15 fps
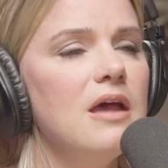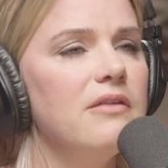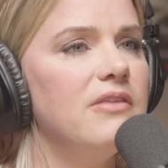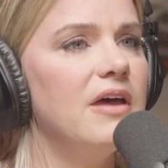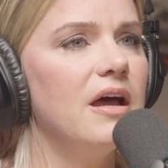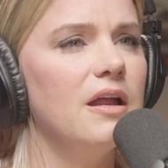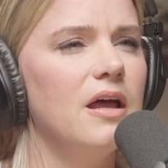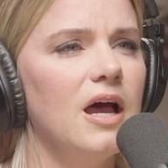
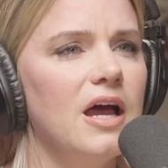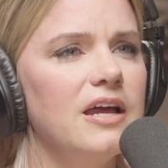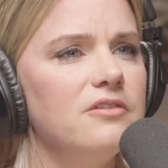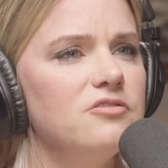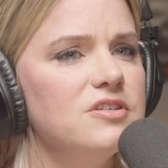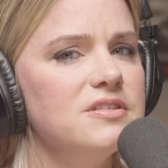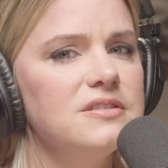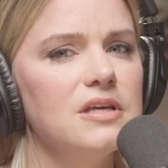that I
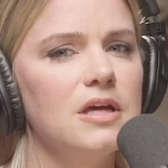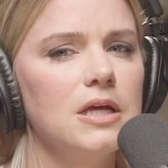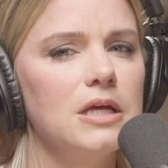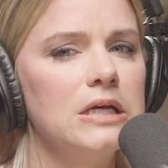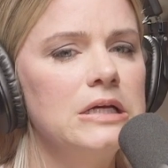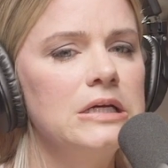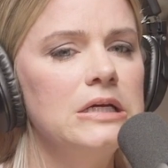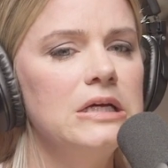just
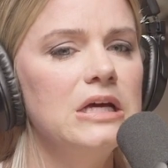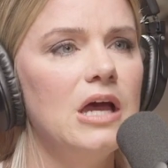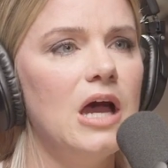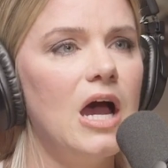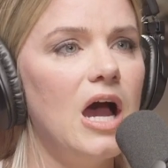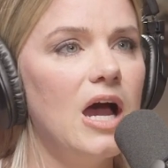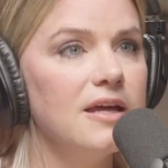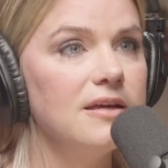
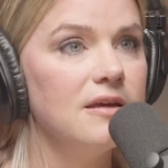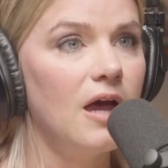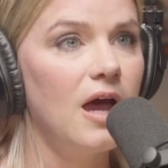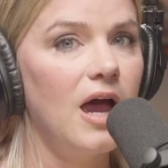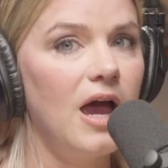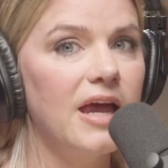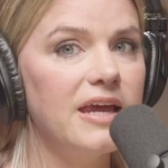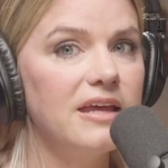I
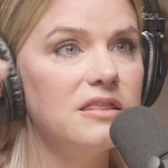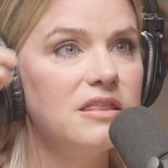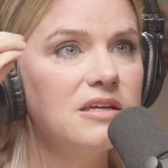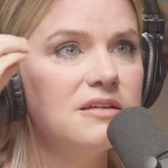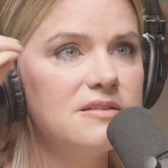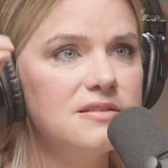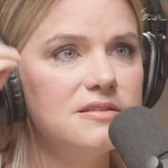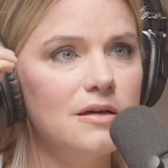get things
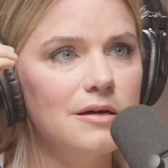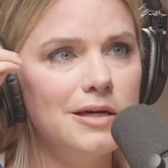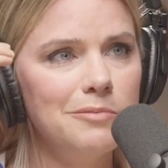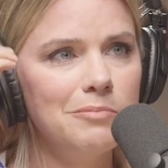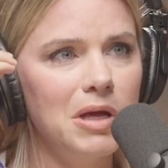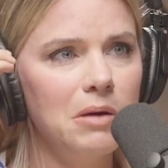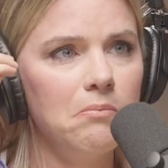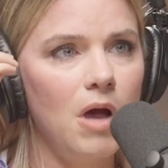stuck in
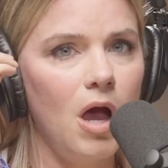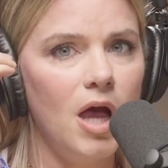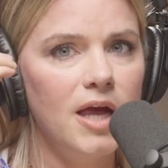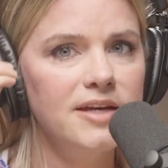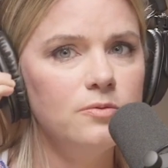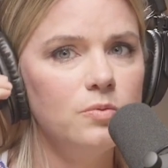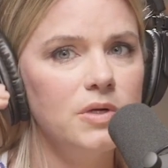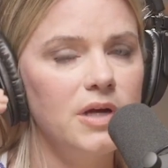my
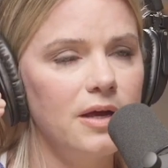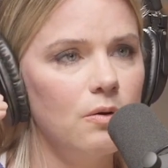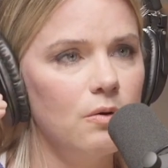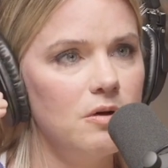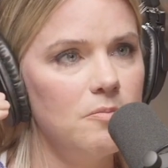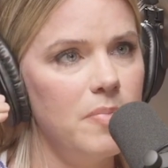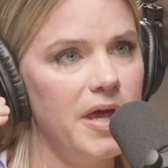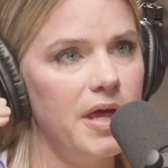mind when I go to
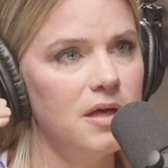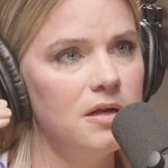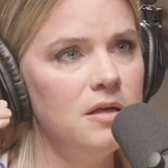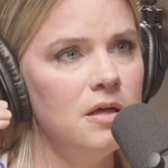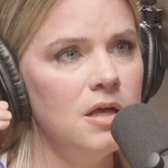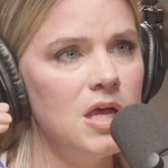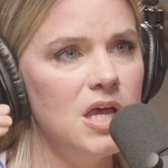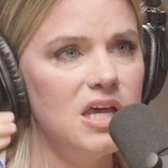bed
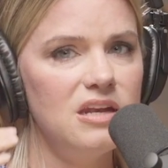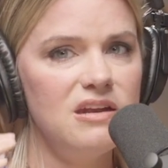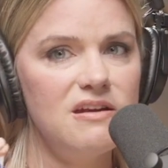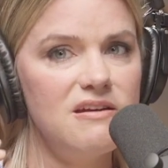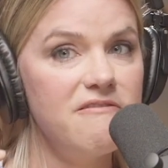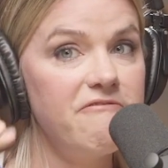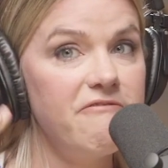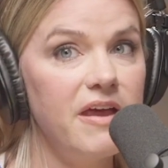and it
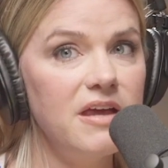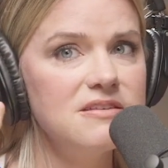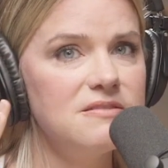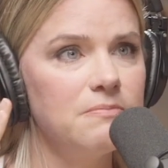affects